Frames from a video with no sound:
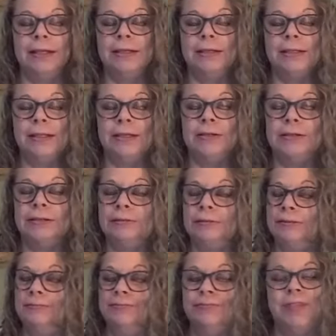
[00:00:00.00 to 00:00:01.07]
it, they're
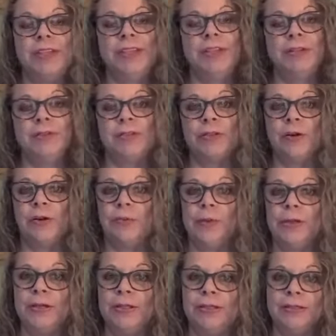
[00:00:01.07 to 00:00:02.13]
hmm, you know
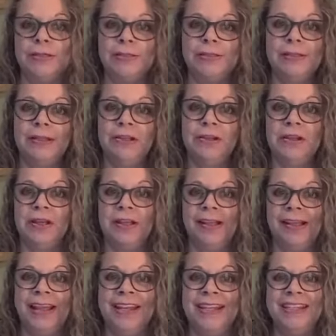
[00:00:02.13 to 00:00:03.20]
scorpions they're
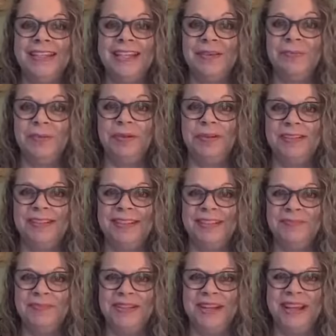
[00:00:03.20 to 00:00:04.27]
kind of deep
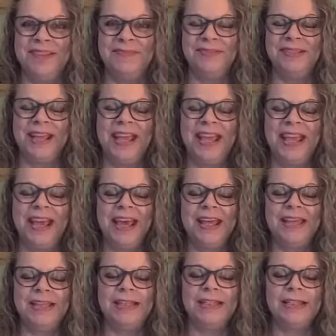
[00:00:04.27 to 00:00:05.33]
sometimes
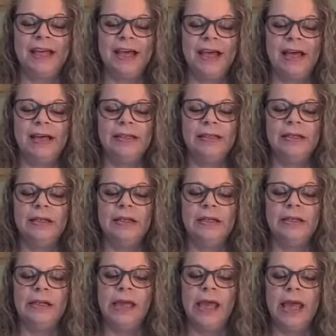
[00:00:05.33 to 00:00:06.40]
and uh,
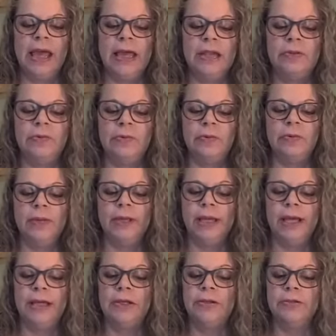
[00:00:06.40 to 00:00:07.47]
and we
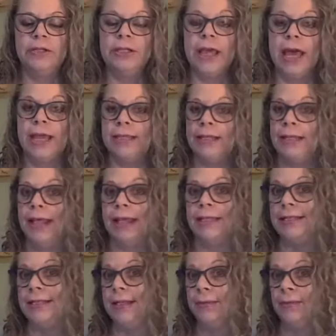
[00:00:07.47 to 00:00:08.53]
kind of go to that
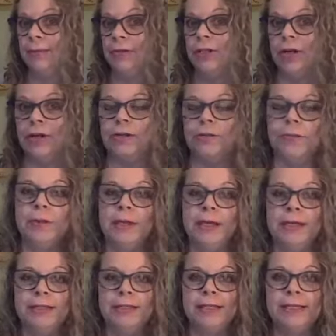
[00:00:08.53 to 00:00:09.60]
that deeper darker
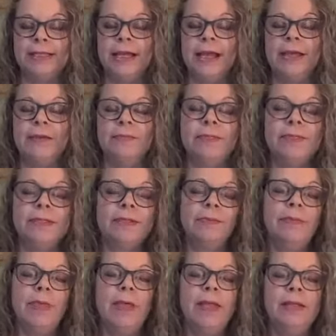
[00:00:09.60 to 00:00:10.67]
place at times
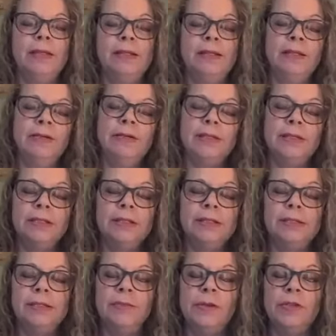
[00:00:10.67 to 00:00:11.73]
and you know it's a,
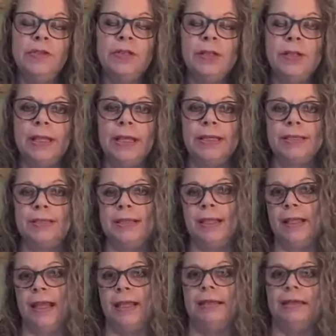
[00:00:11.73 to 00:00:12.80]
it's an emotional thing it's
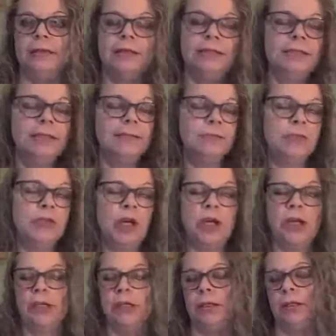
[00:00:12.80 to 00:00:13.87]
not like deep
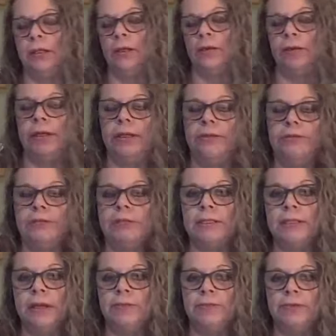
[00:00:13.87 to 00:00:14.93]
dark you know evil
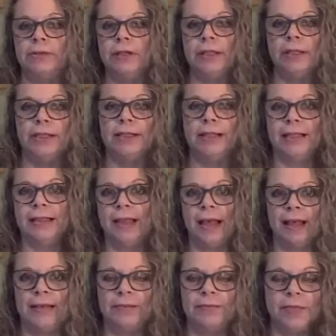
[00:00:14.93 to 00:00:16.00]
stuff or anything like
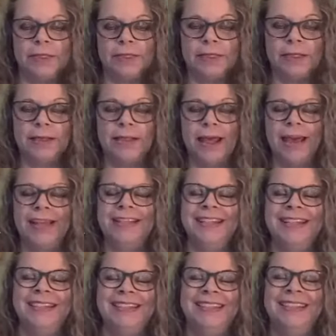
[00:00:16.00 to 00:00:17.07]
that i'm not saying
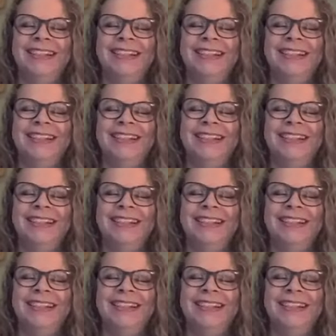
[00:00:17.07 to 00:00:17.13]
that